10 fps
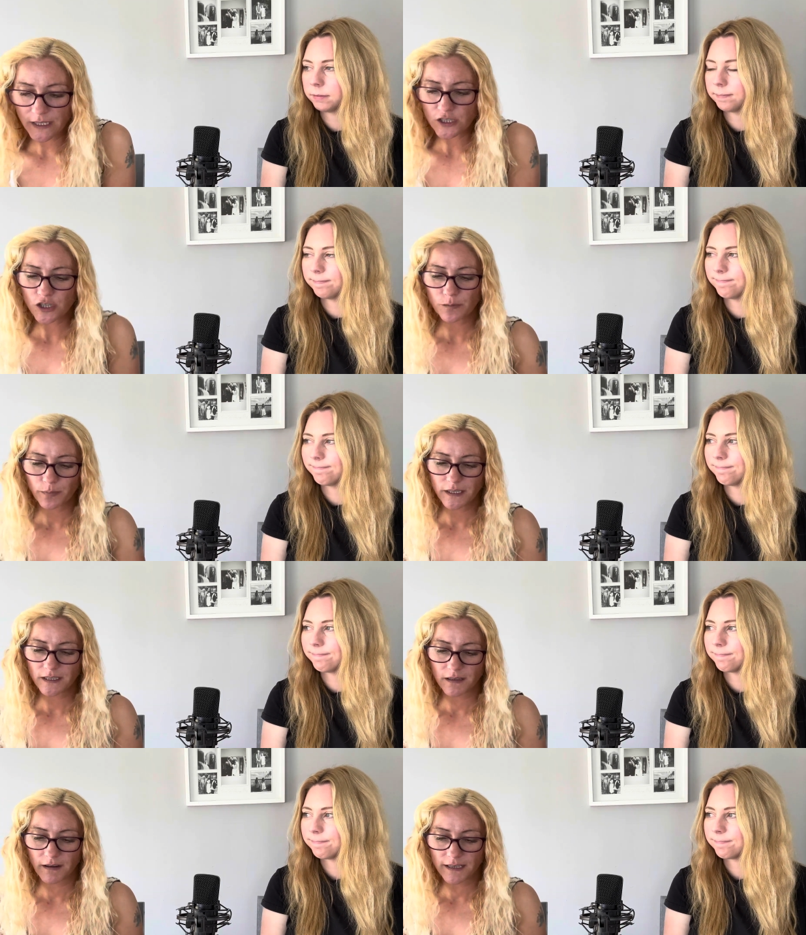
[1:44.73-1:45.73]
Speaker 1: it shouldn't
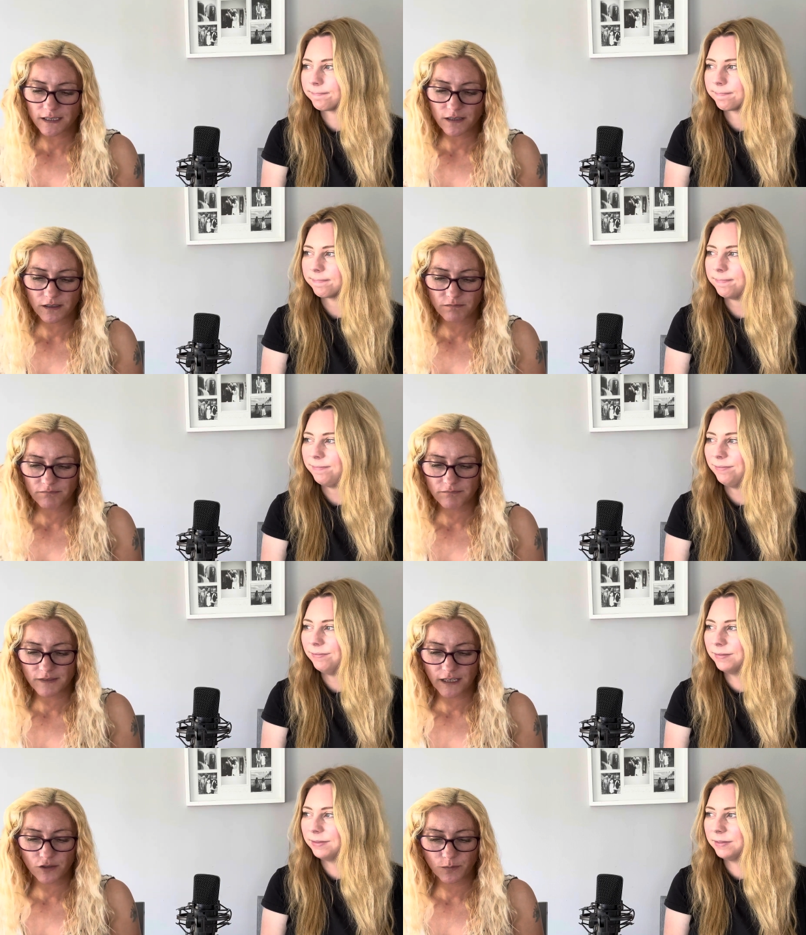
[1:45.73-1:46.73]
be like to the
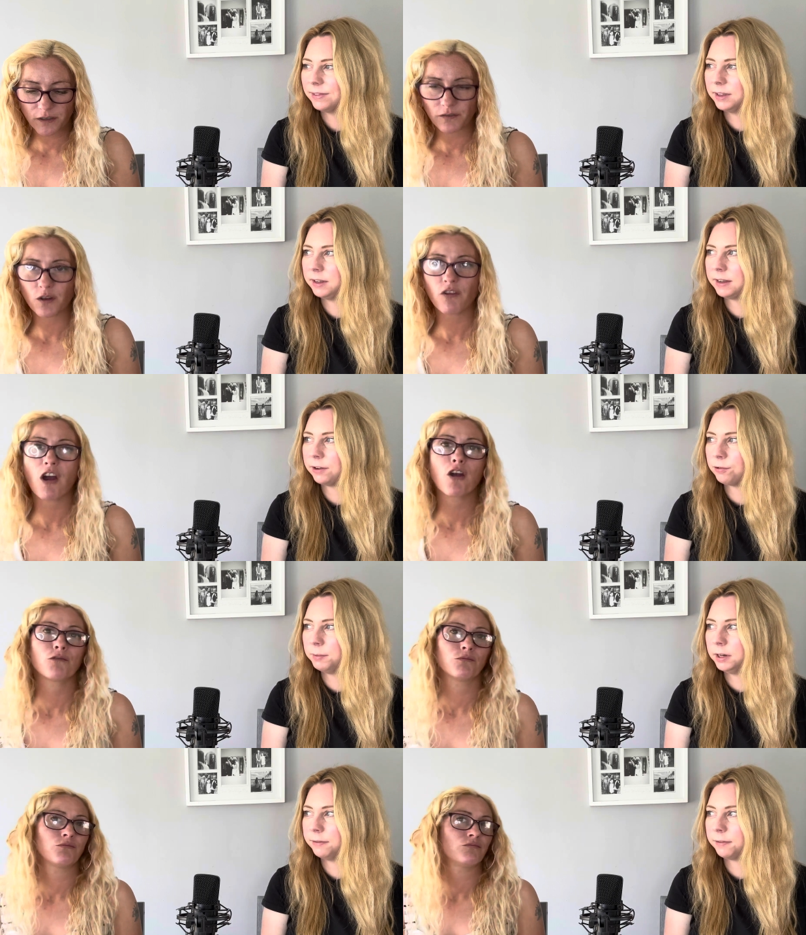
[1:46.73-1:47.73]
detriment to of the
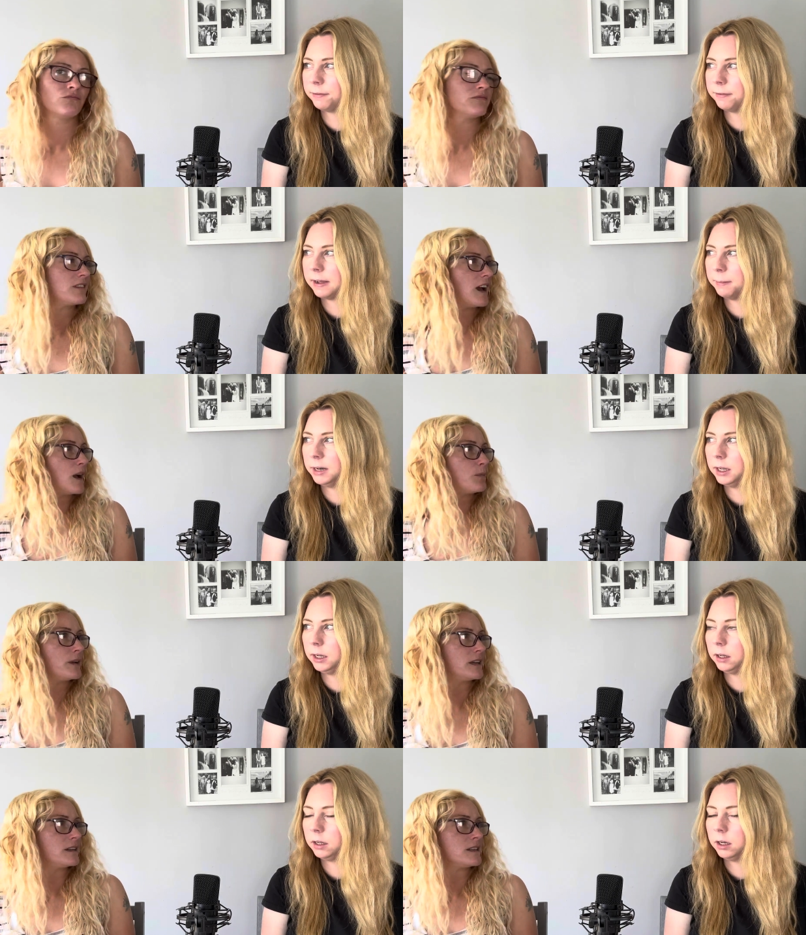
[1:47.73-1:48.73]
detriment of the
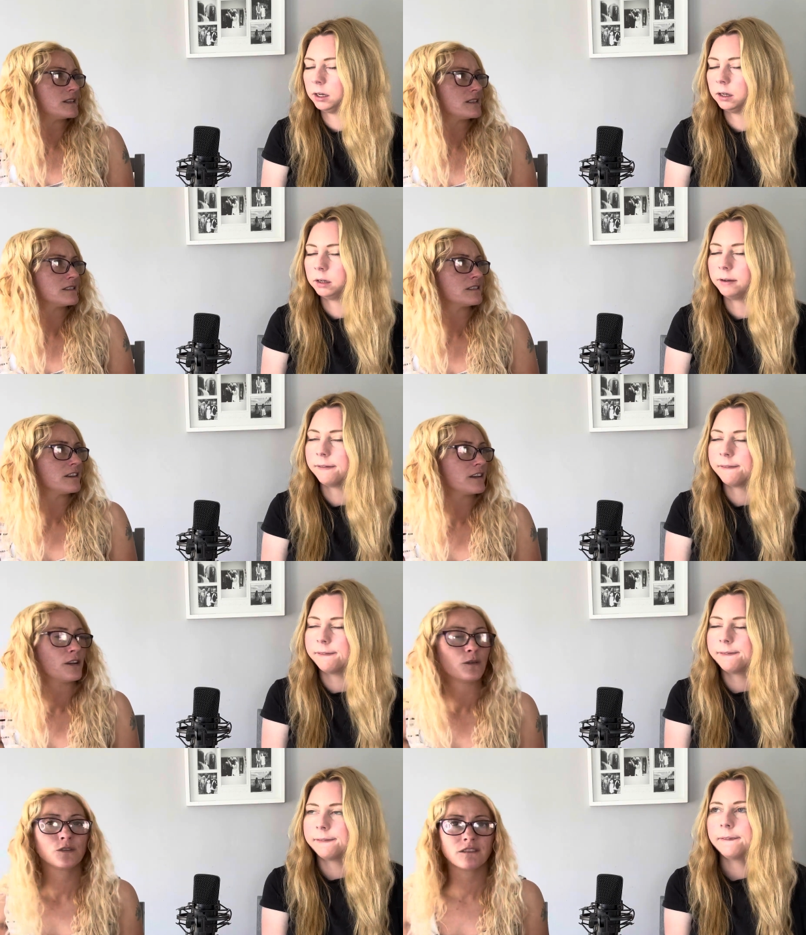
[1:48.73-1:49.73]
family. Yeah, you
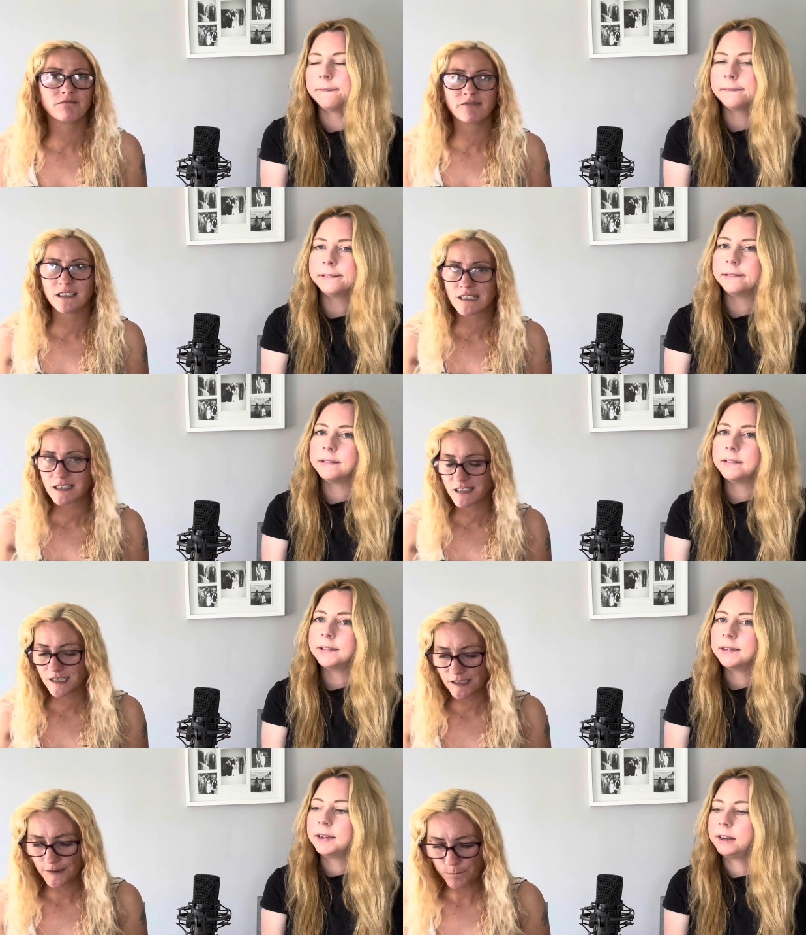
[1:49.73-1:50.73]
know, it's
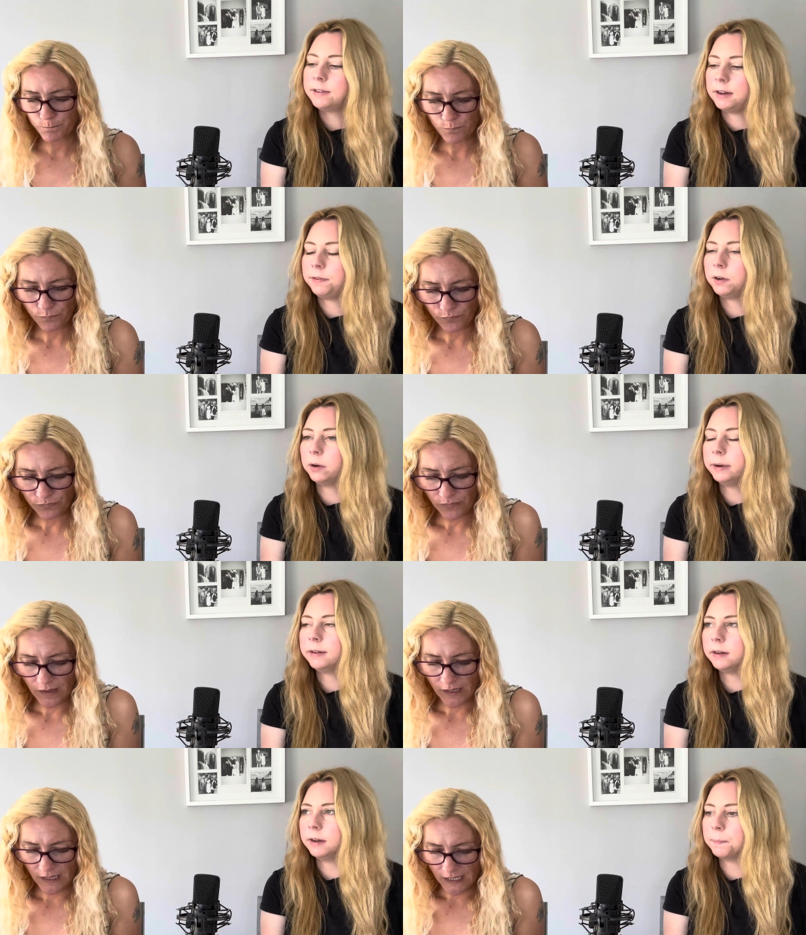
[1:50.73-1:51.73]
Speaker 2: it's difficult,
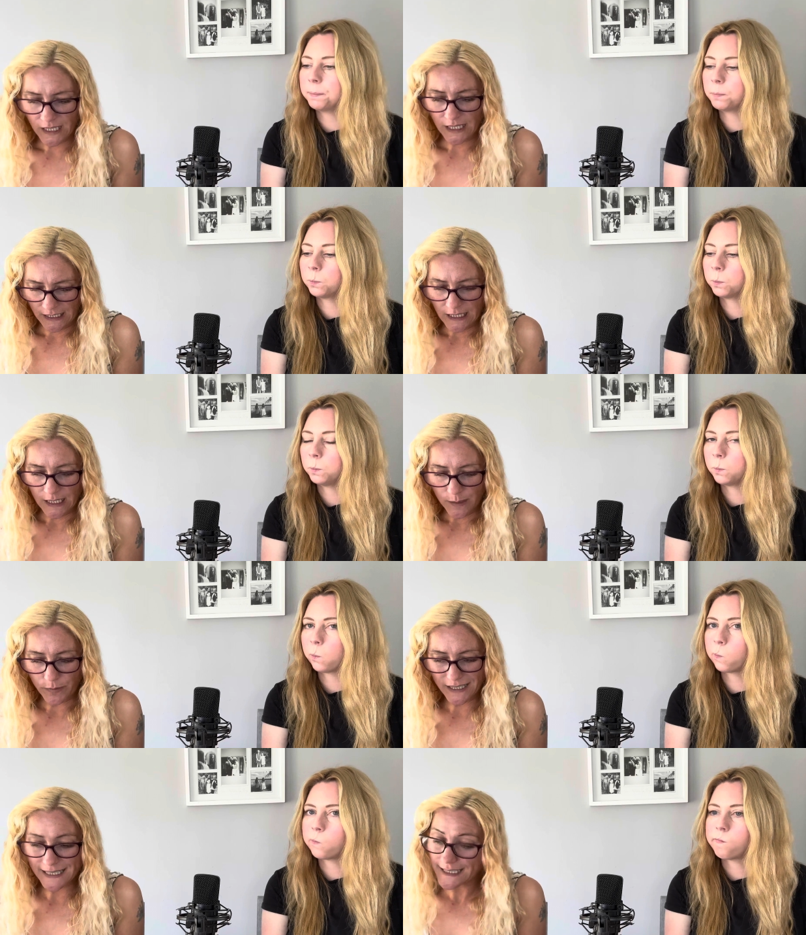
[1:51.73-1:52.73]
isn't it?
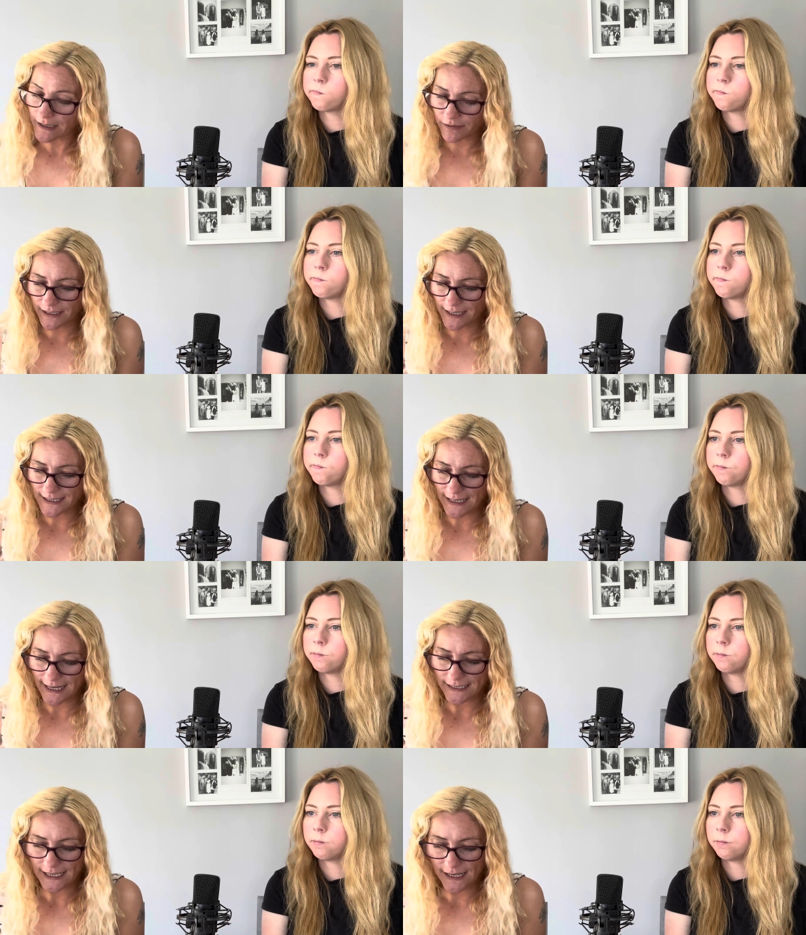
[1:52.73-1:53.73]
Speaker 1: But it's seven years
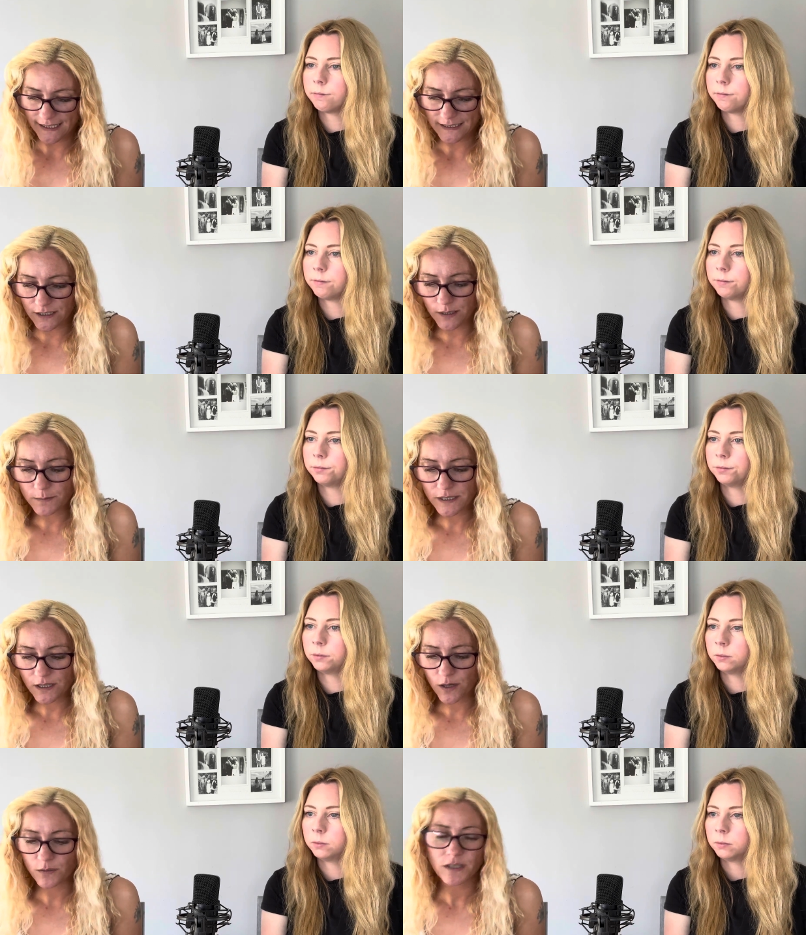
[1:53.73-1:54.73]
later, and I'm
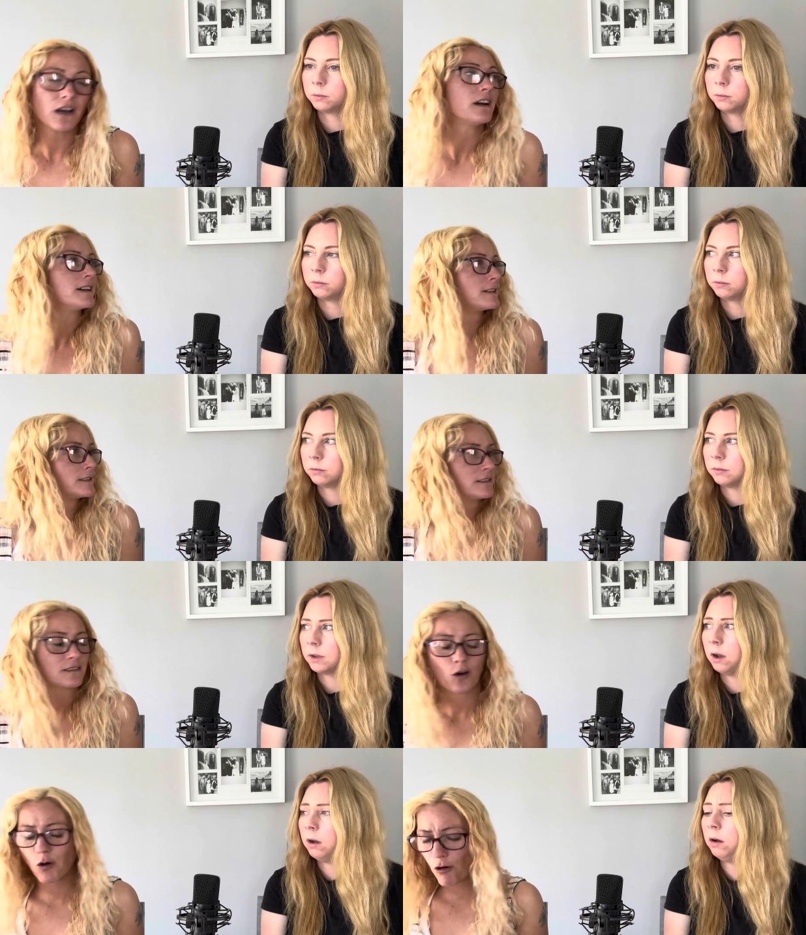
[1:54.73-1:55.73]
so tired.
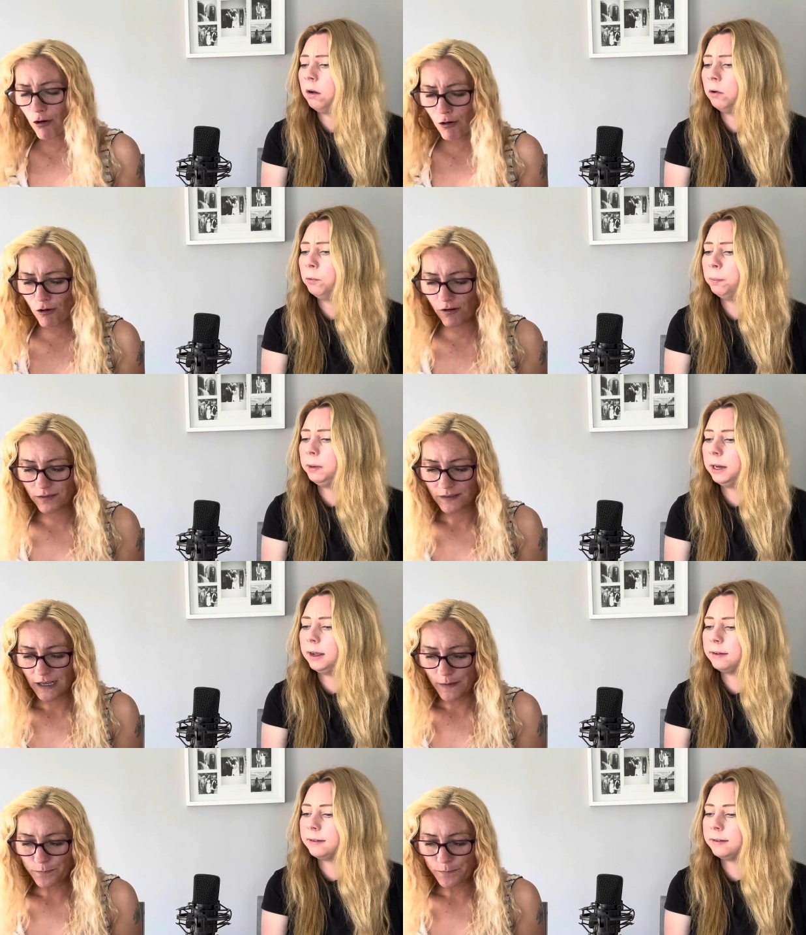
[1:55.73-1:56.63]
Aww. Oh, bless